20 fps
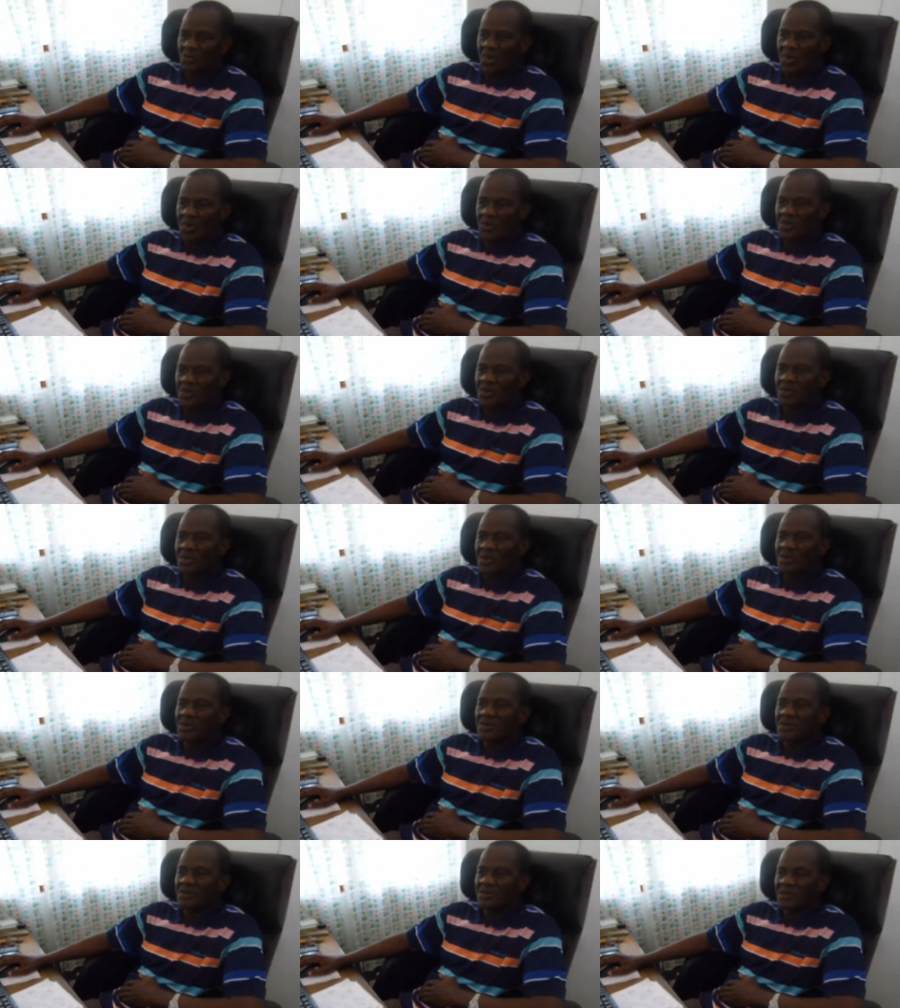Bawku,
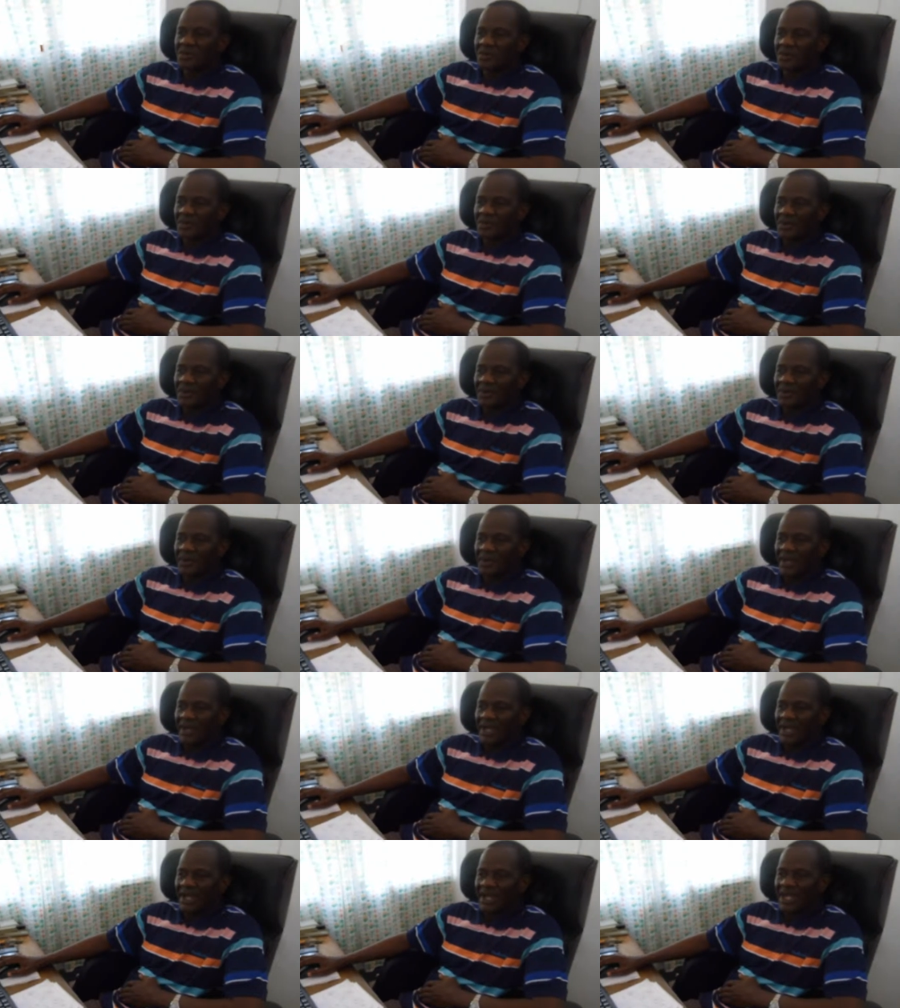
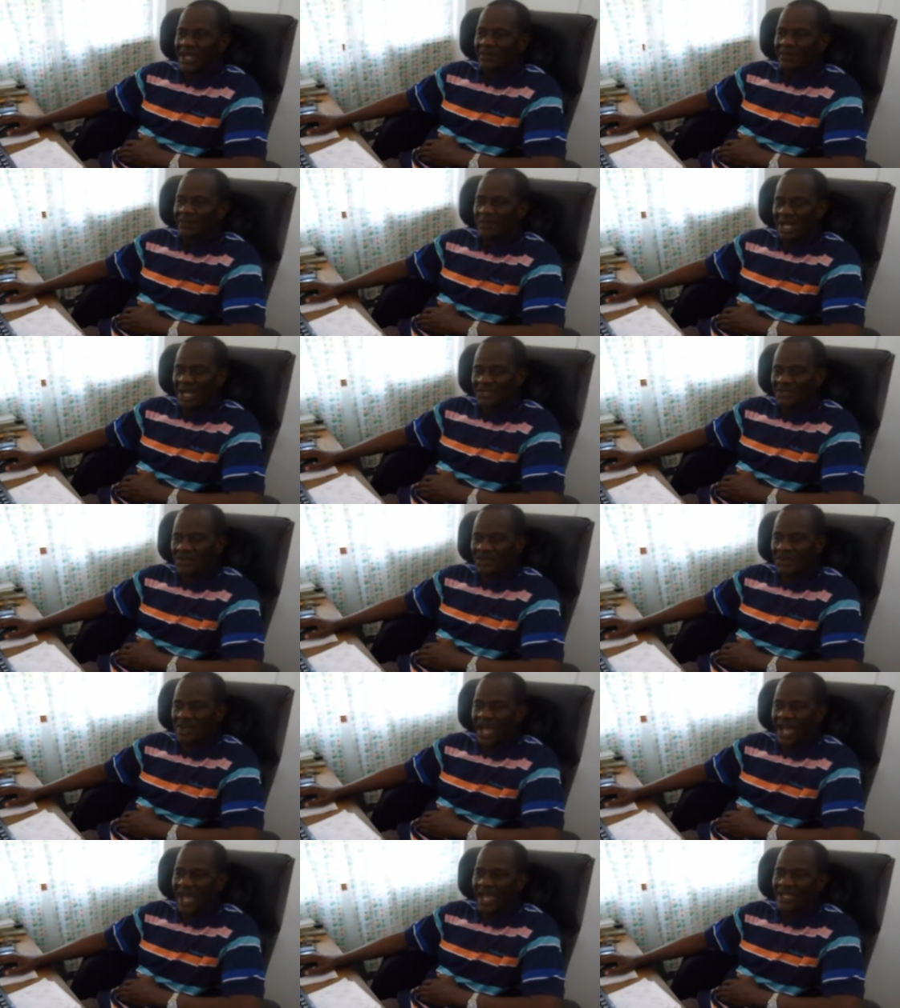in
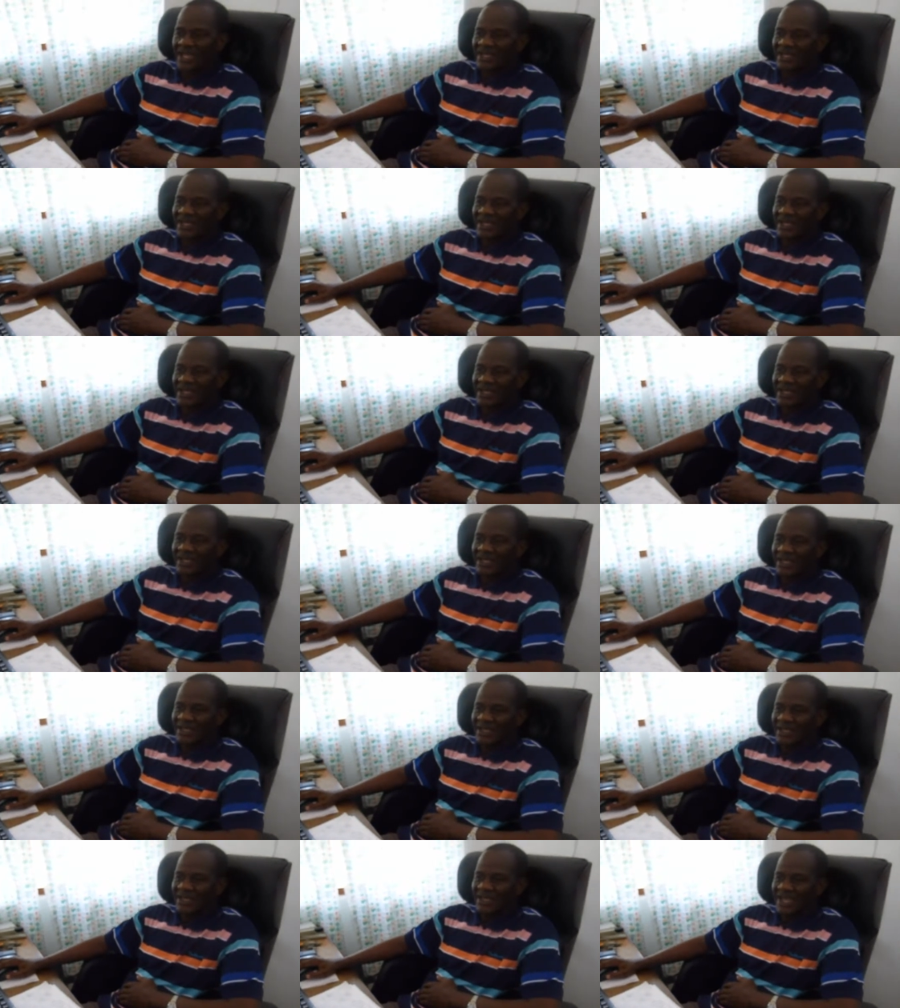particular,
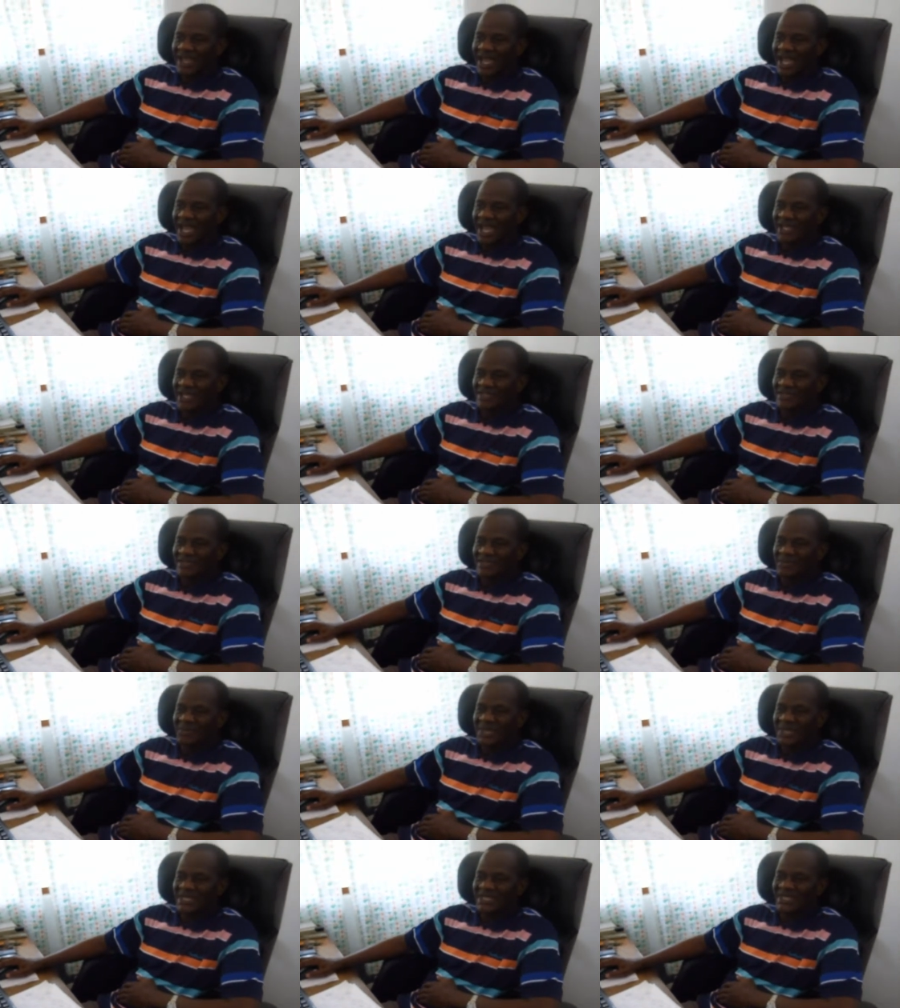
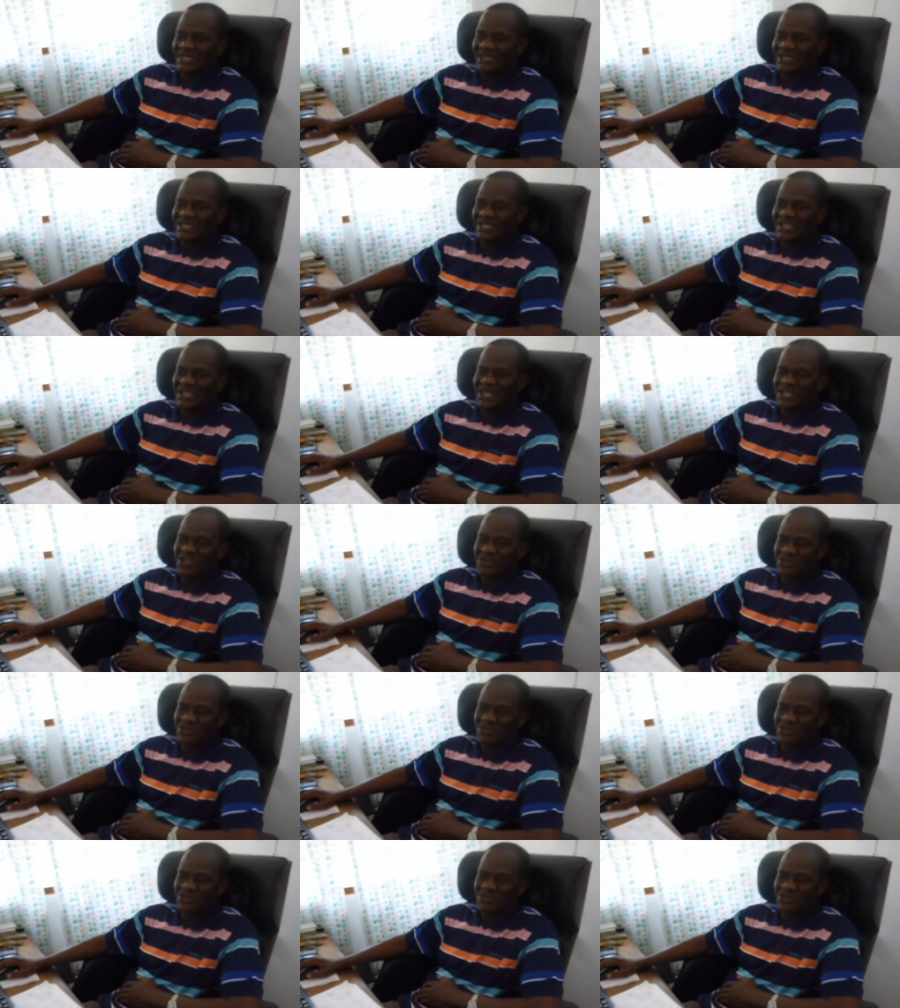has been in the